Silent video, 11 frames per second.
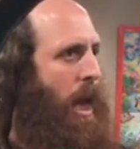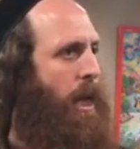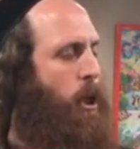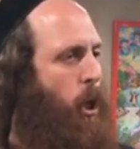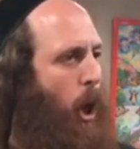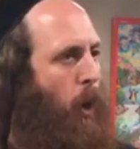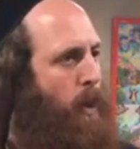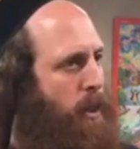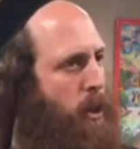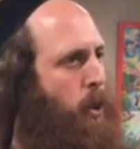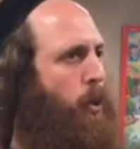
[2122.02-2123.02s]
And go
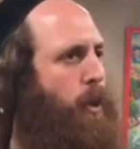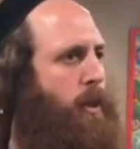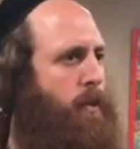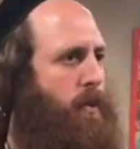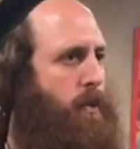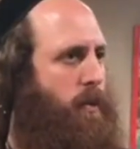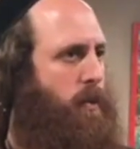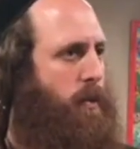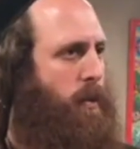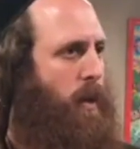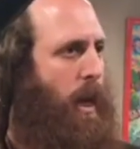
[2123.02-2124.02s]
and do it.
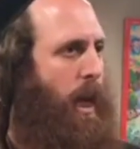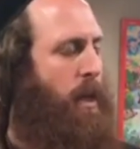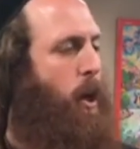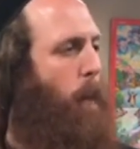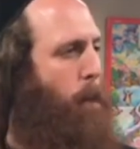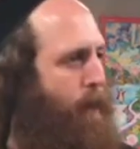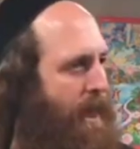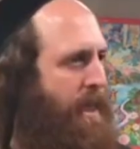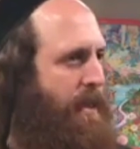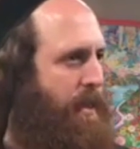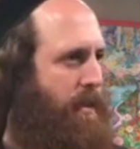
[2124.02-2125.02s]
And
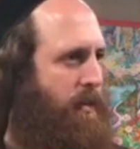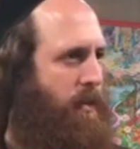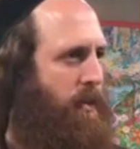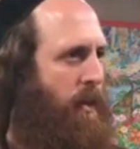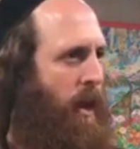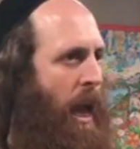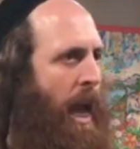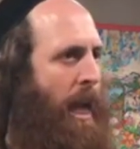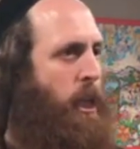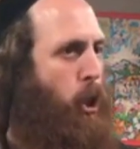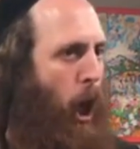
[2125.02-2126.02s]
complete it.
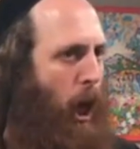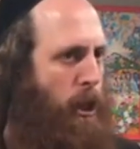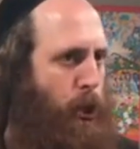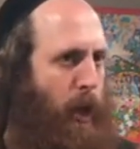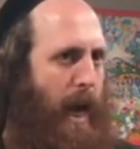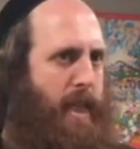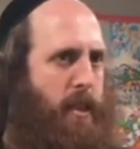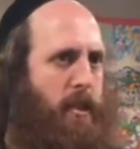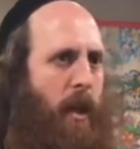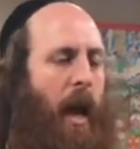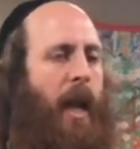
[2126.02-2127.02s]
And don't
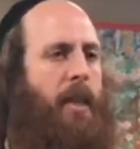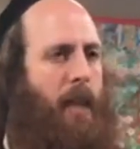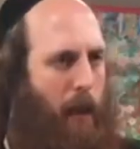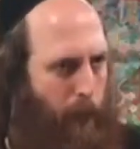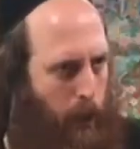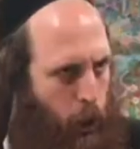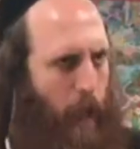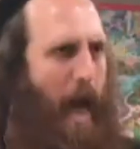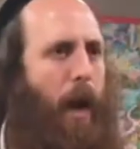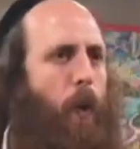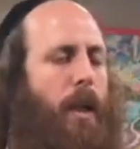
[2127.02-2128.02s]
rest until
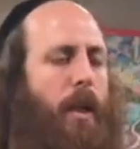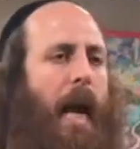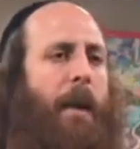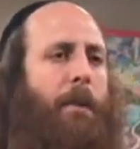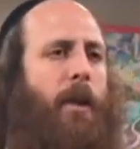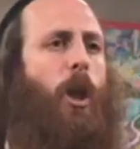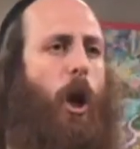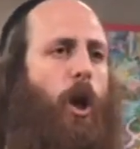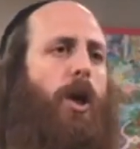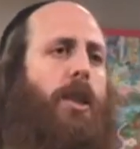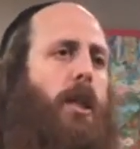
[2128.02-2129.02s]
Mashiach will come and
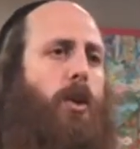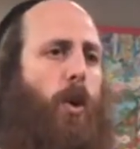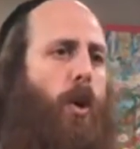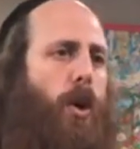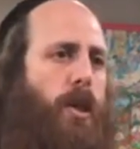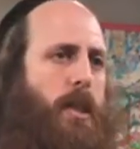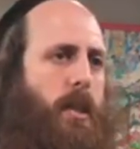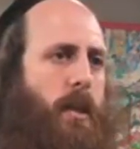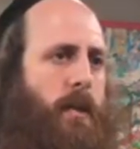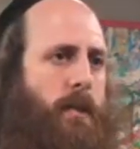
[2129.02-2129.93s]
knock on the doors.